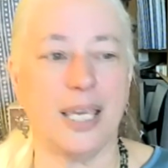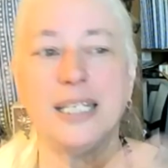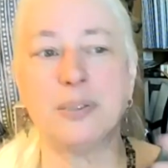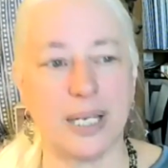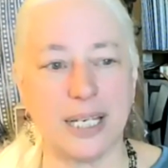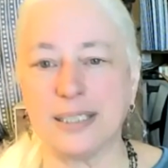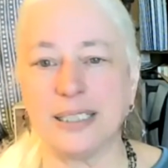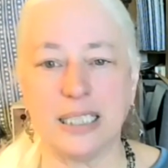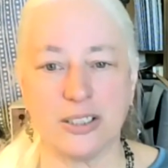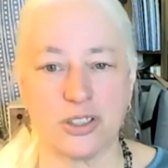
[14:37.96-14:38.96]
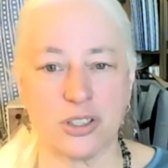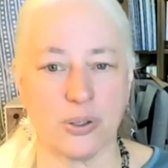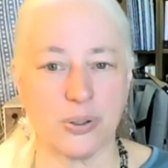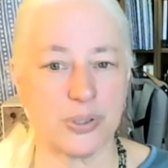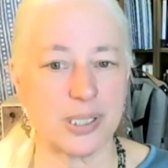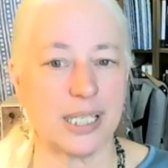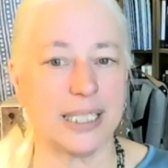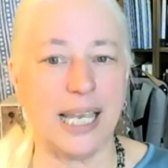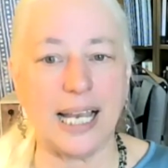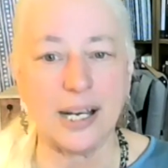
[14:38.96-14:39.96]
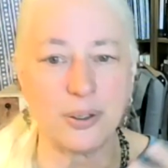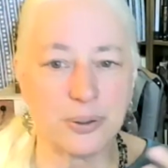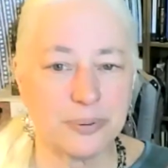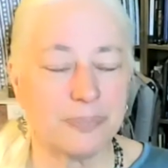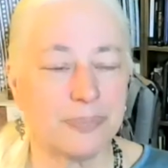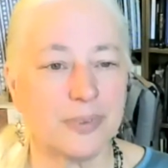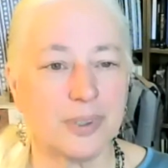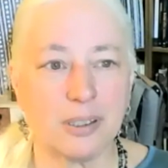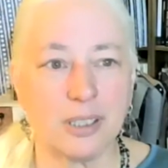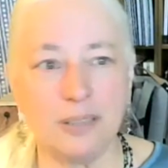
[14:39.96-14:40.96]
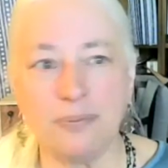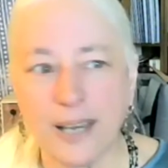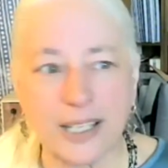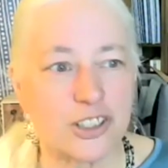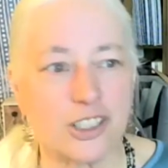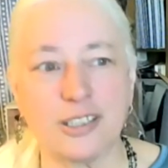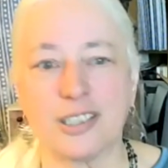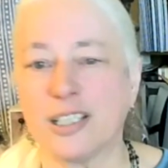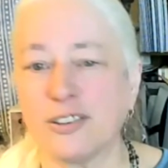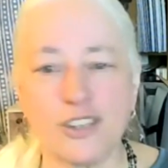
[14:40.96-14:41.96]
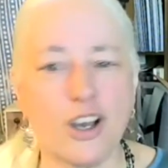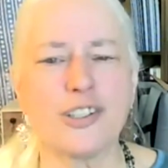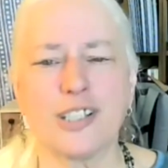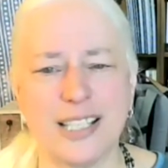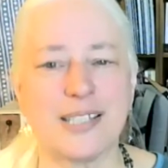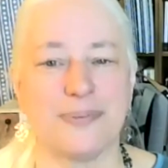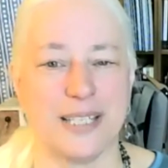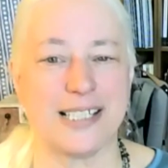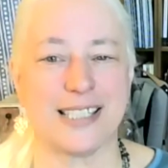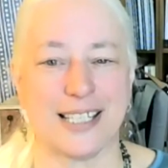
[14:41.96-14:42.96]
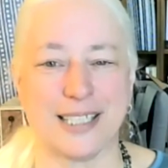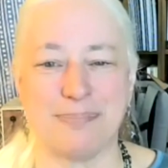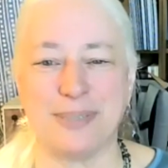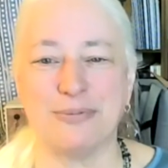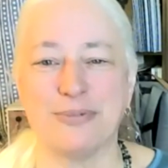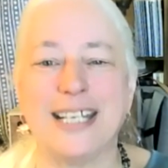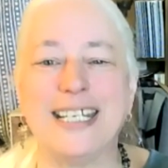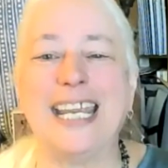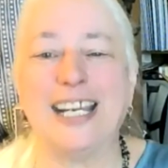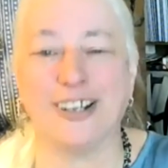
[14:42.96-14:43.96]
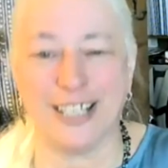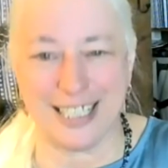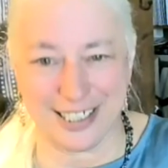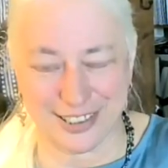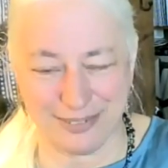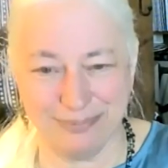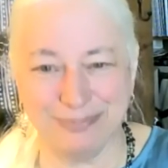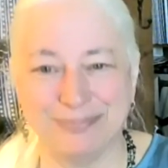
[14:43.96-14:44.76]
Anyway, I think it shows like how infections, there's all kinds of things that can be red herrings.